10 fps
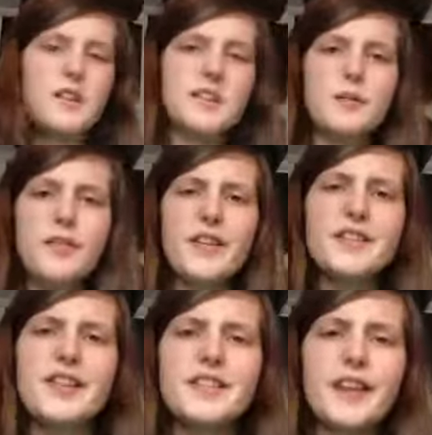Some of these
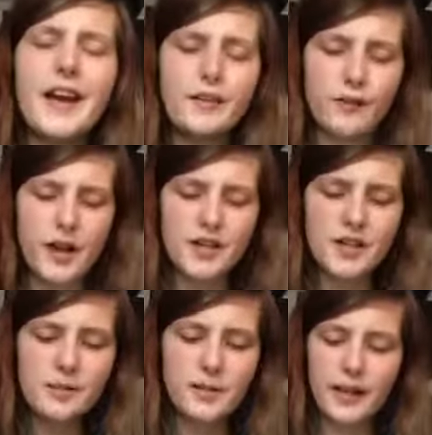things are kind of
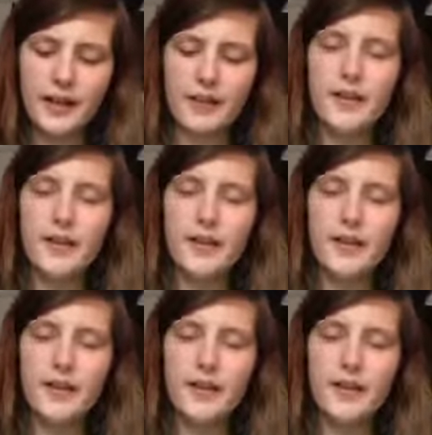random, like